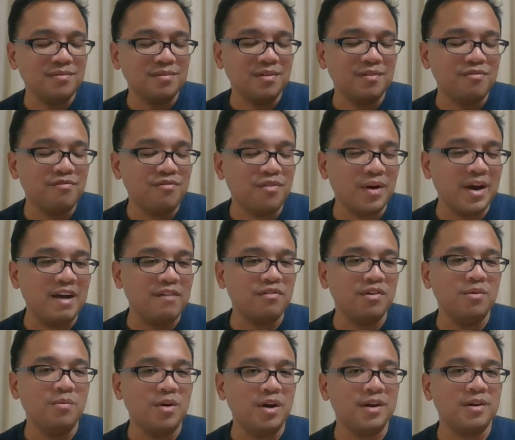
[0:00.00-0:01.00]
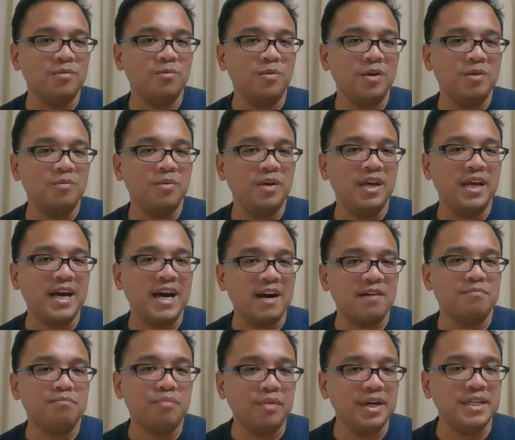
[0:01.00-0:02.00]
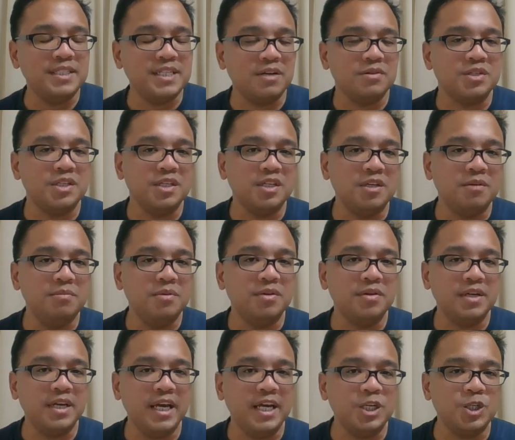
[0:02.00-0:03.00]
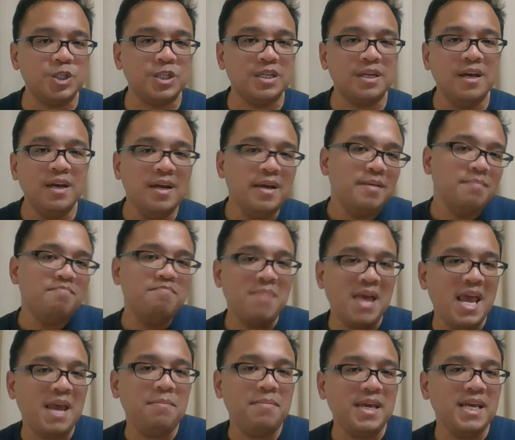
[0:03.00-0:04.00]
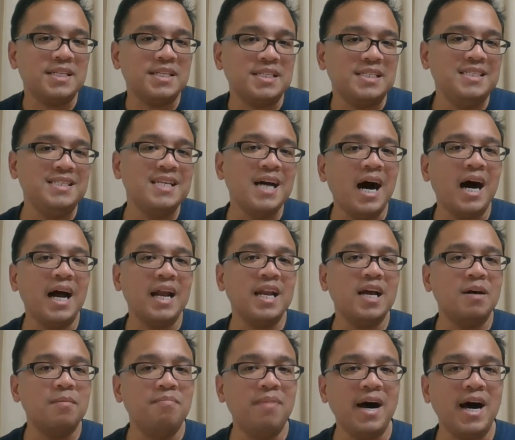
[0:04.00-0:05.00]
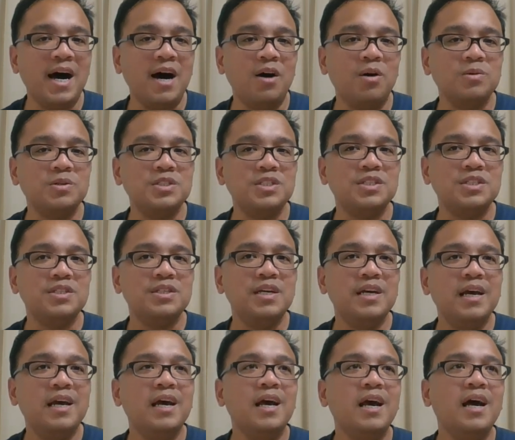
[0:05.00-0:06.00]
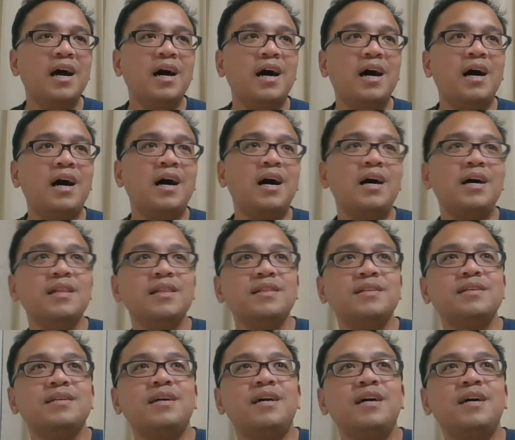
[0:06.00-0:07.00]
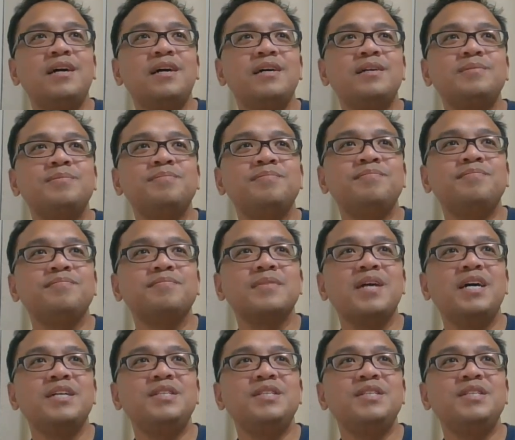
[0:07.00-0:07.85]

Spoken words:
for everyone, when we have breakdowns in communication, maybe it's not about a